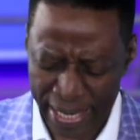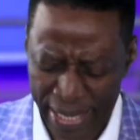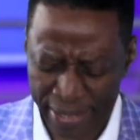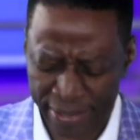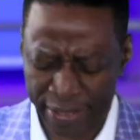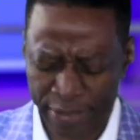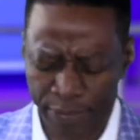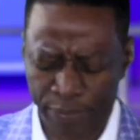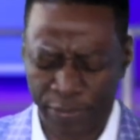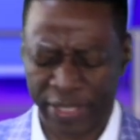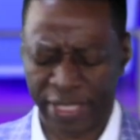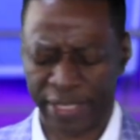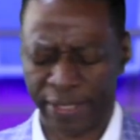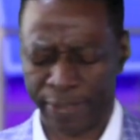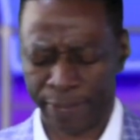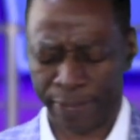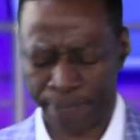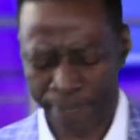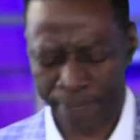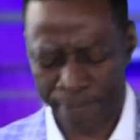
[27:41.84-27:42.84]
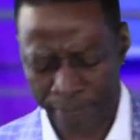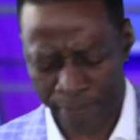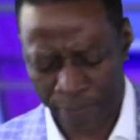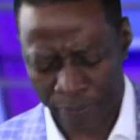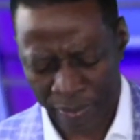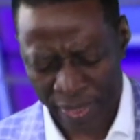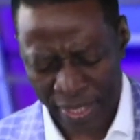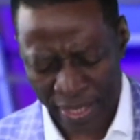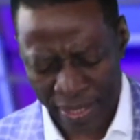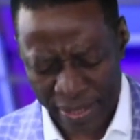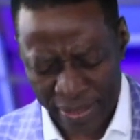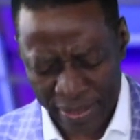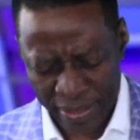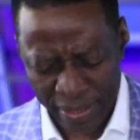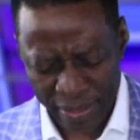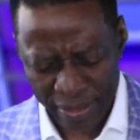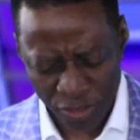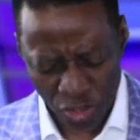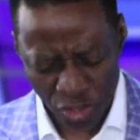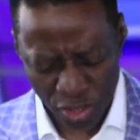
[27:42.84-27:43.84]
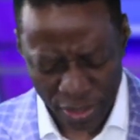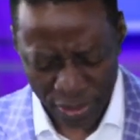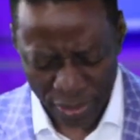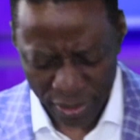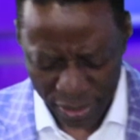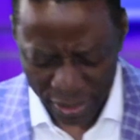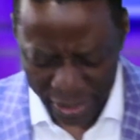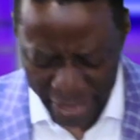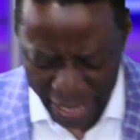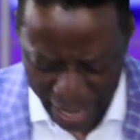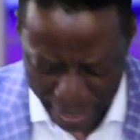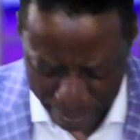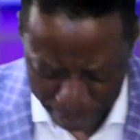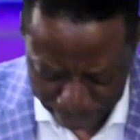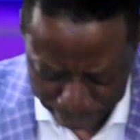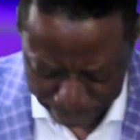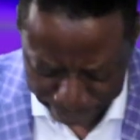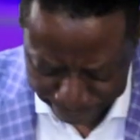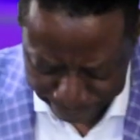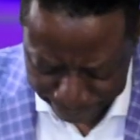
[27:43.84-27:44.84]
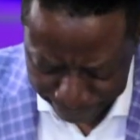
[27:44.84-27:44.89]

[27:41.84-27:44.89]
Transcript: testimonies. In Jesus' name,